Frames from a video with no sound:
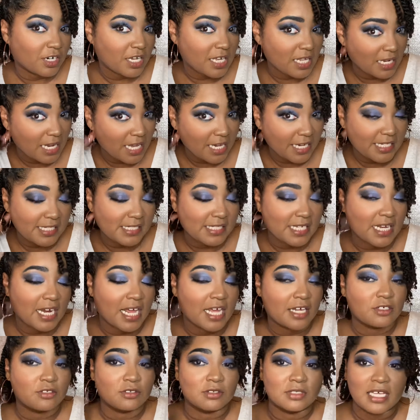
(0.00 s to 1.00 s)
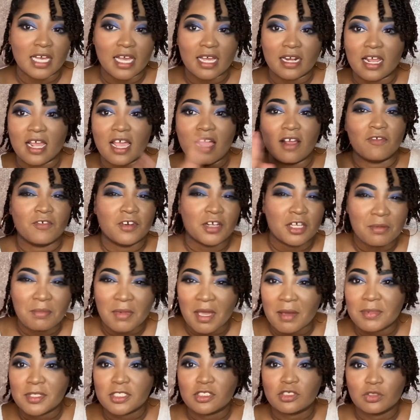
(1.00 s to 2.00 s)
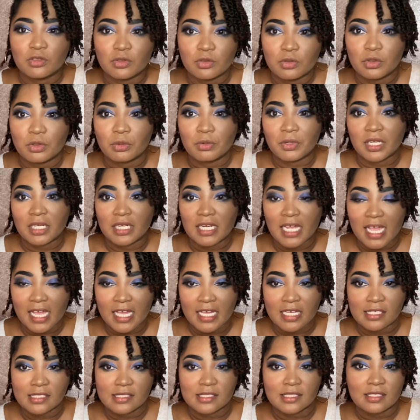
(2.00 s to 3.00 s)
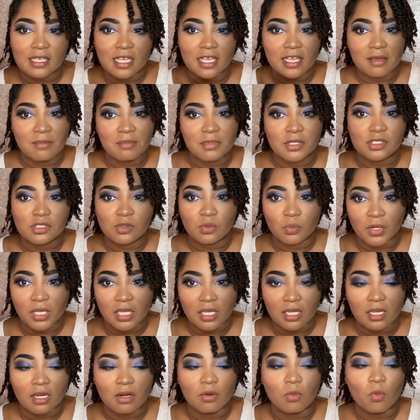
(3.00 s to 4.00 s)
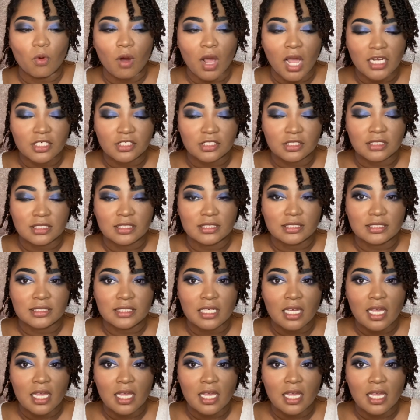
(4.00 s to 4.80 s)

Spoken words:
And like I said, I do that every maybe 2-3 days in between washes.